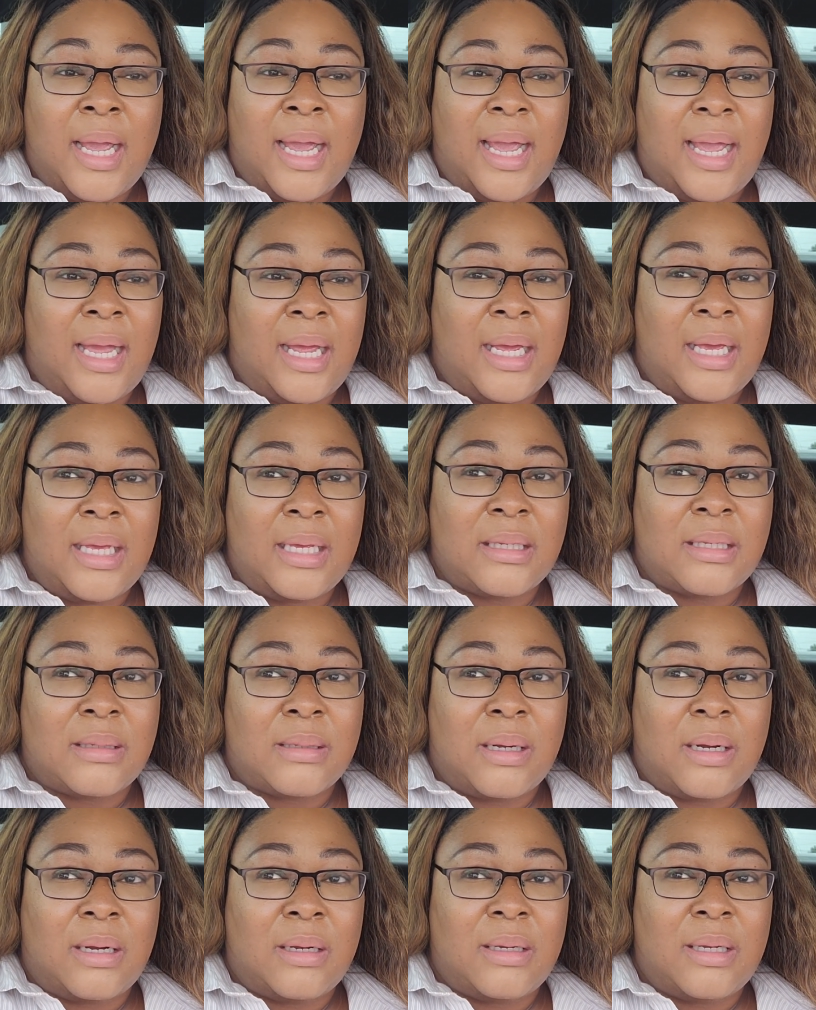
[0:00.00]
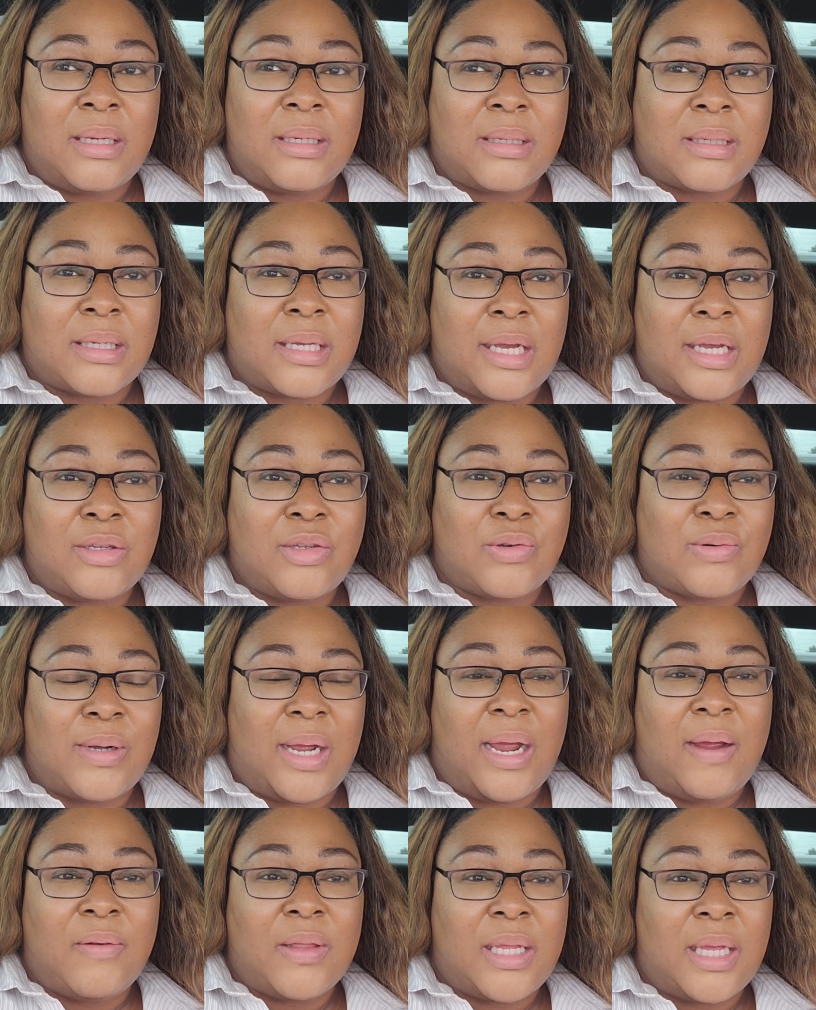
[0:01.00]
And his uh, his schedule,
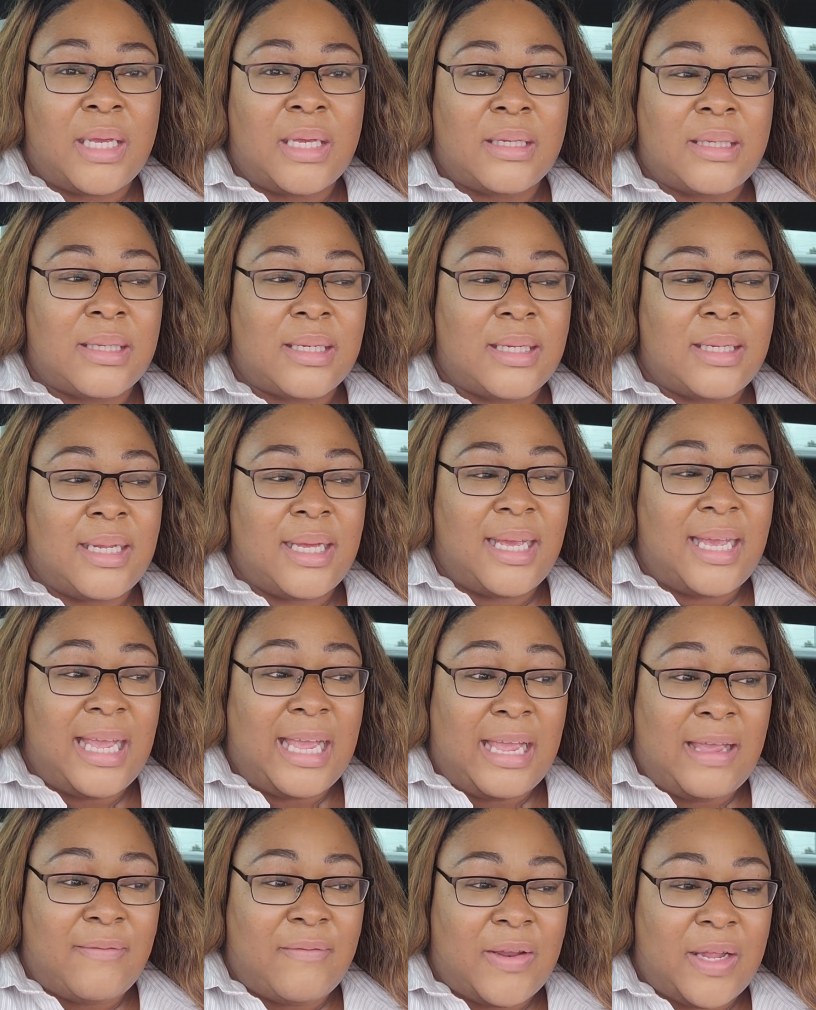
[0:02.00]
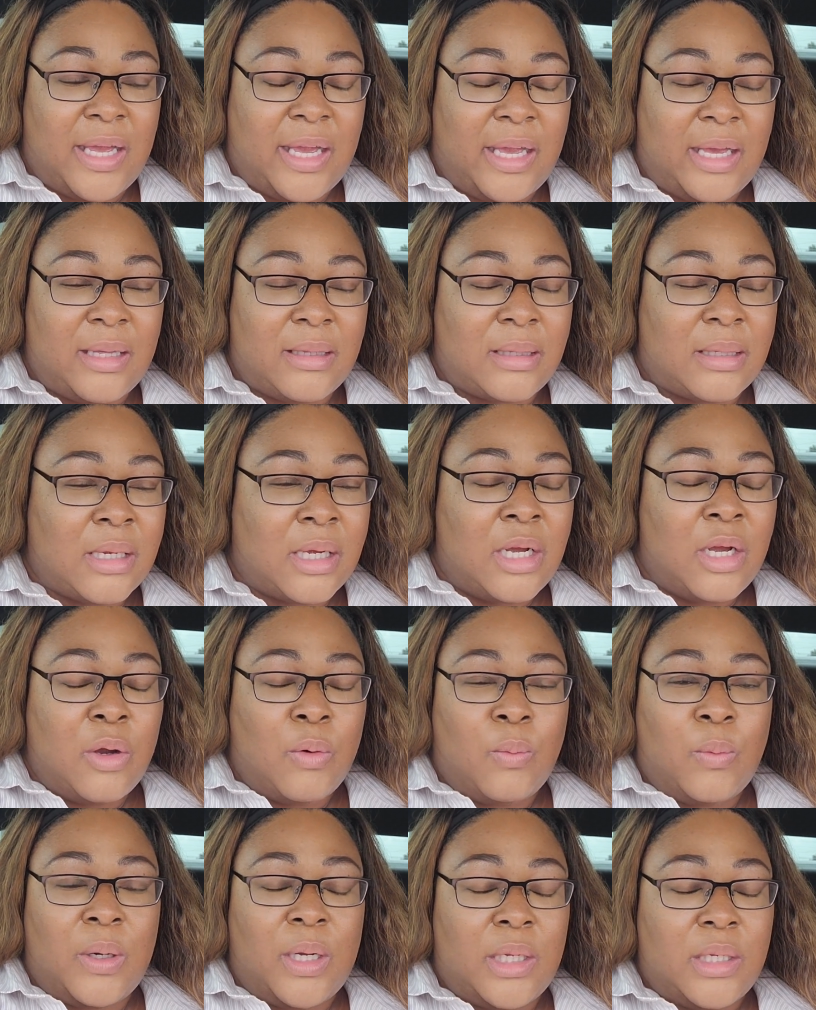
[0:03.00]
everything is in the evenings,
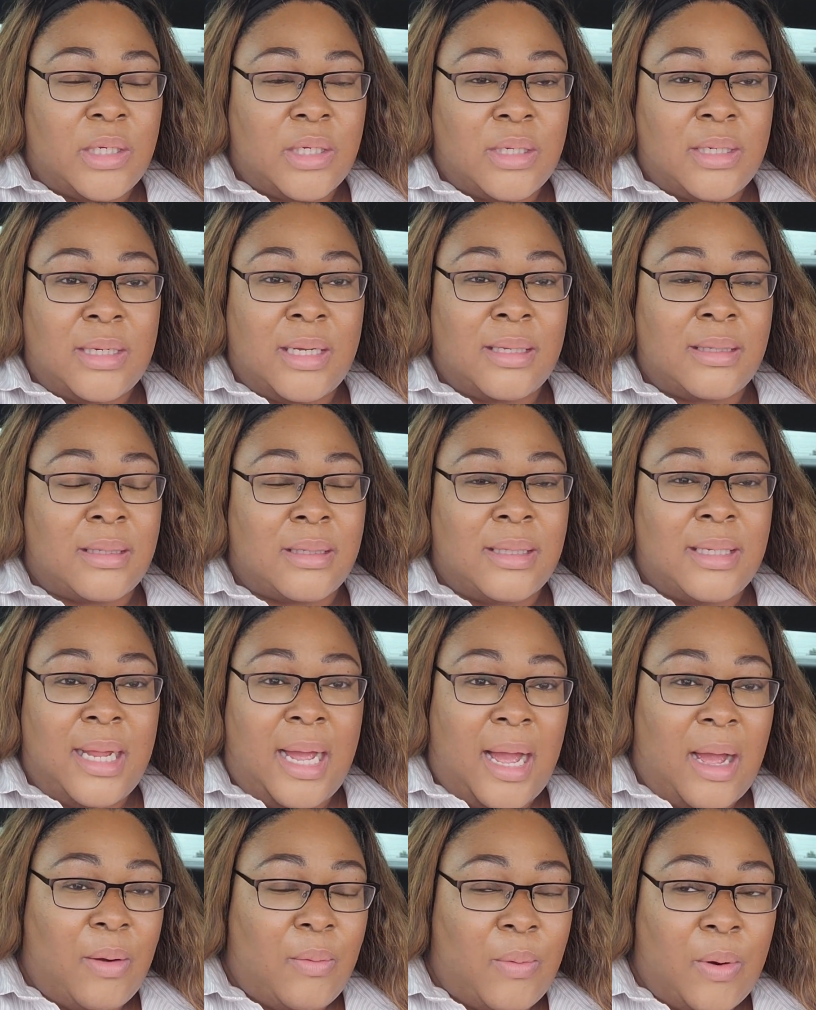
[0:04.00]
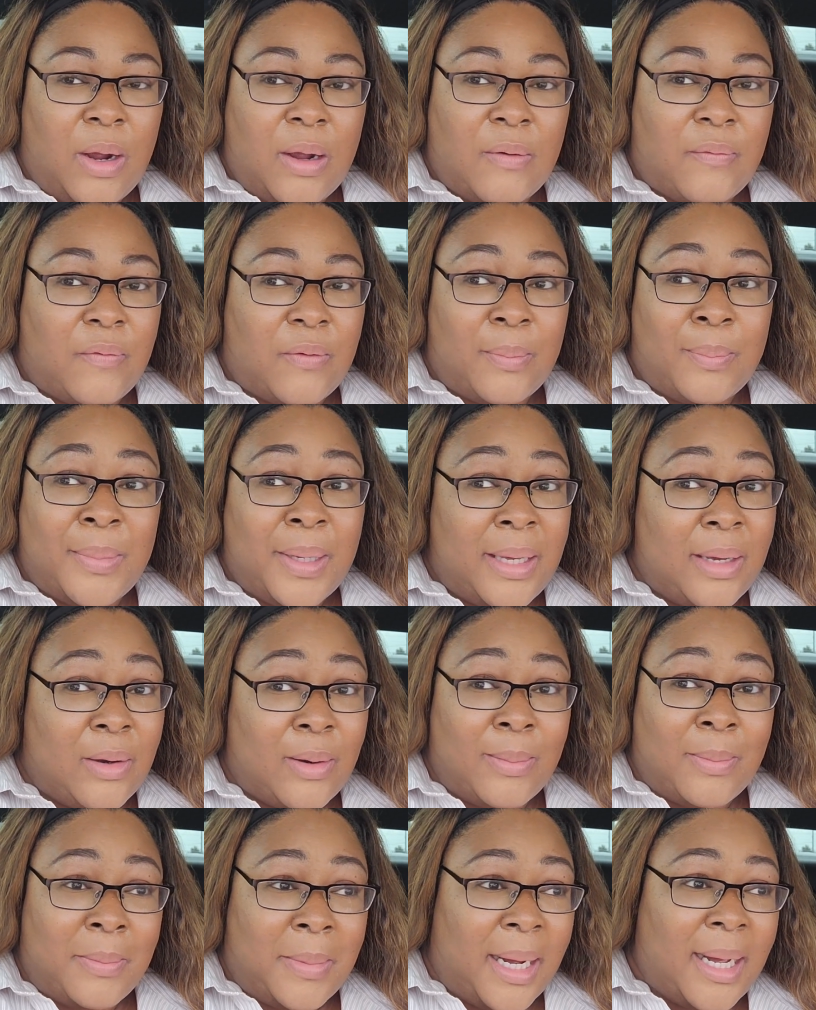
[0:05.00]
which does not work for me
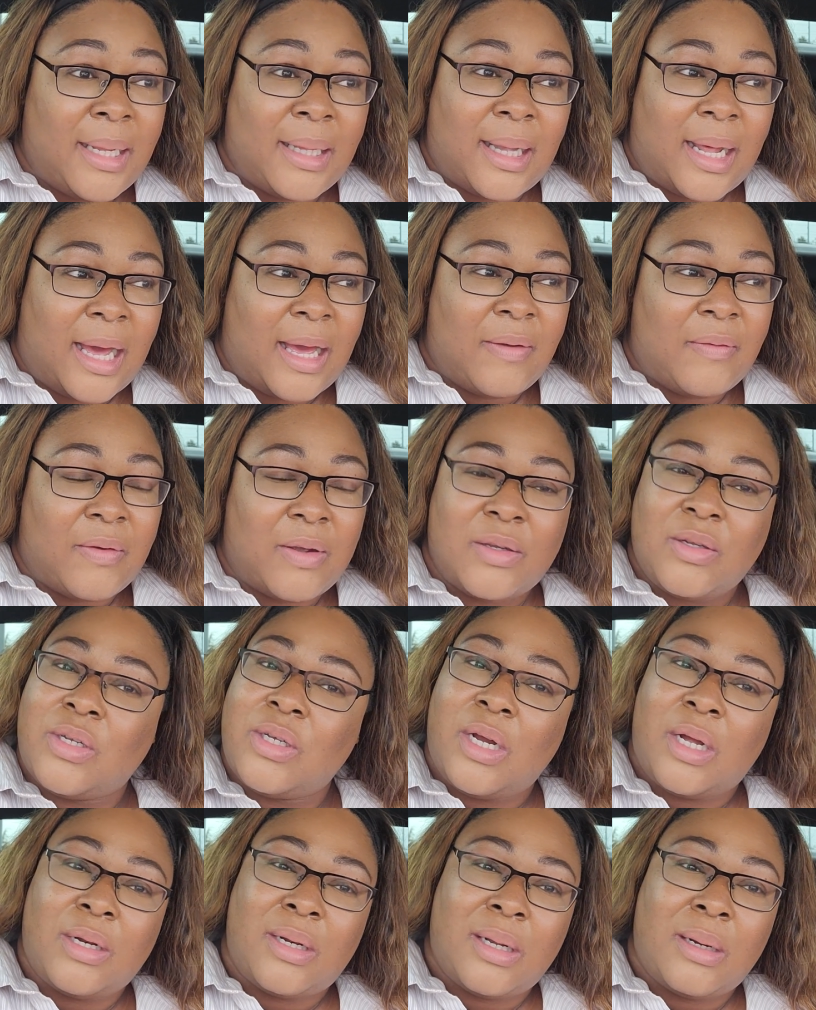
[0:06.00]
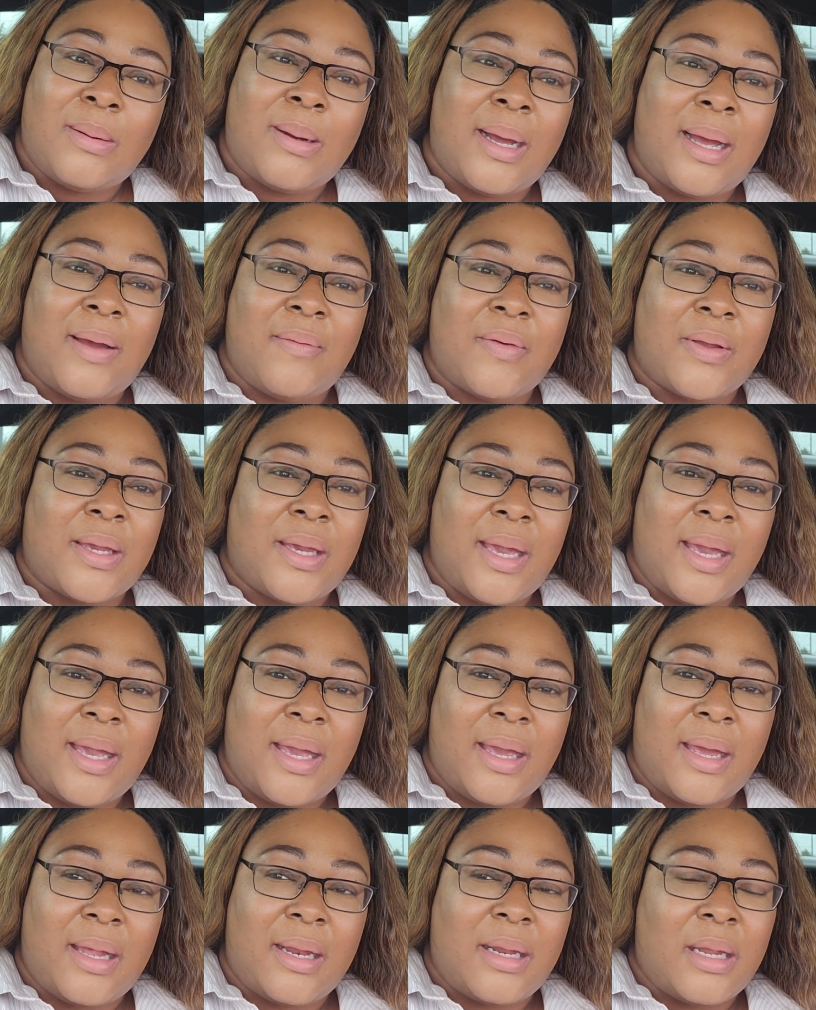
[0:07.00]
or my life because y'all know I have a
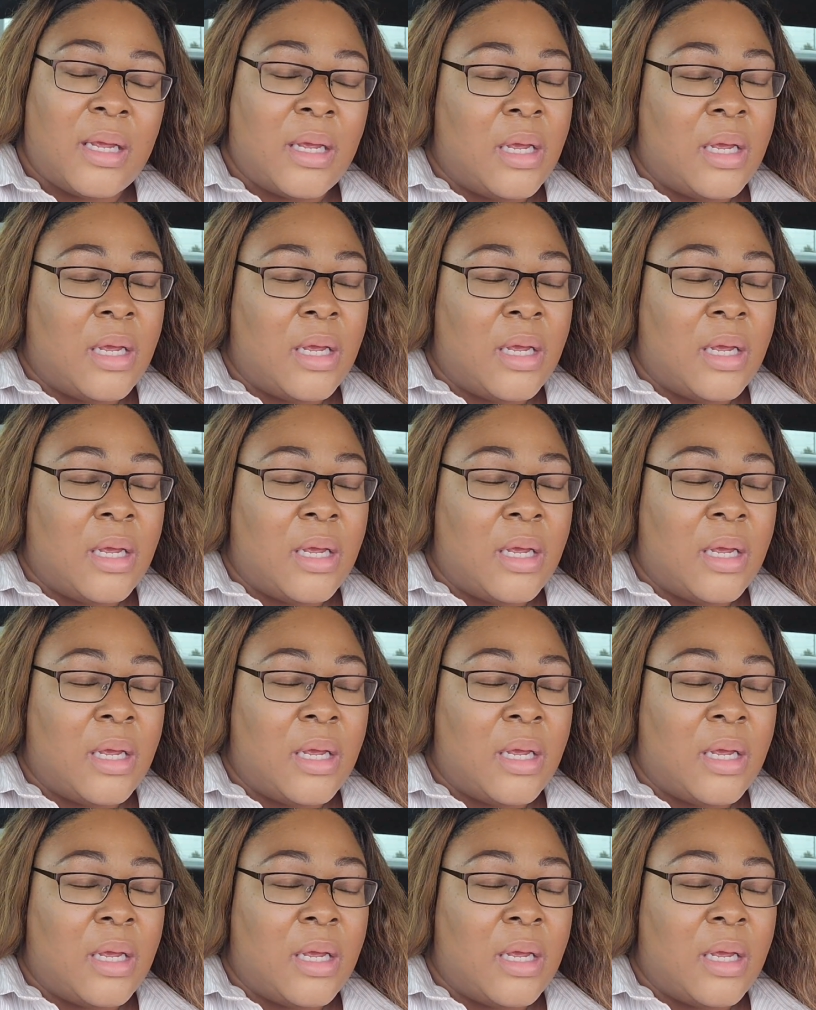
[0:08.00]
kid.